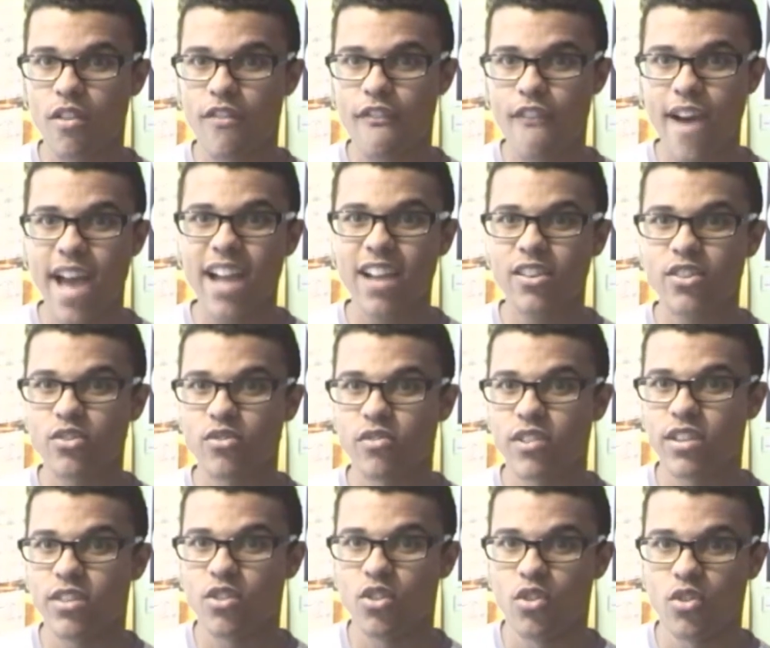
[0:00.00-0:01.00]
a
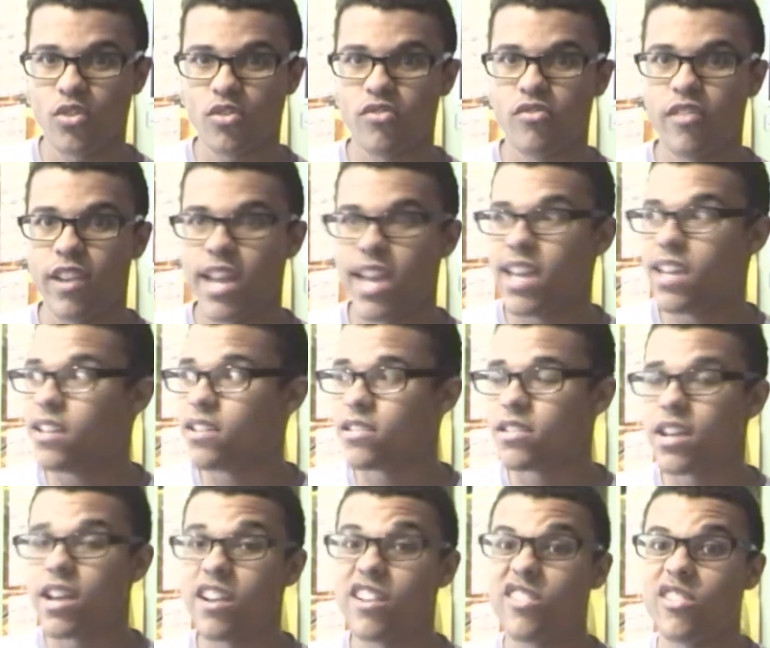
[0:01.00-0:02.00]
factory that
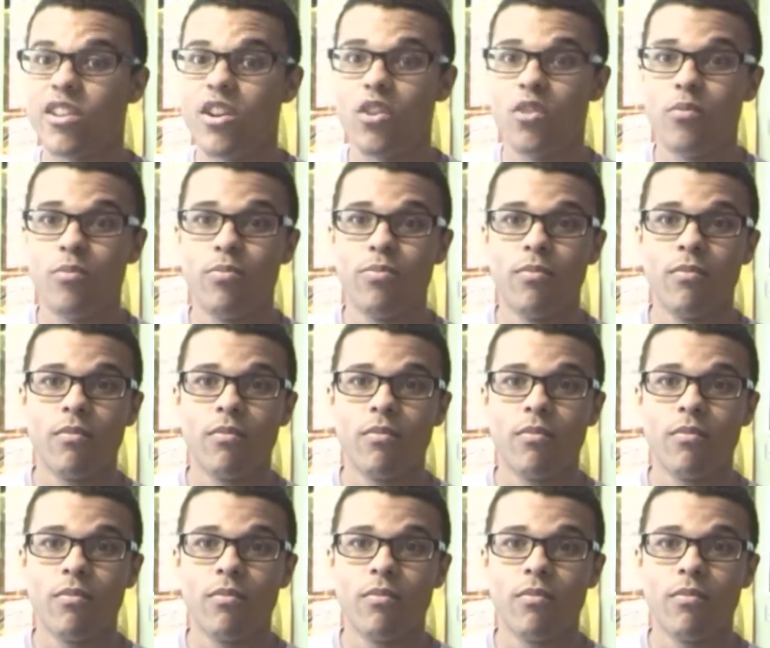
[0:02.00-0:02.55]
creates, I don't know,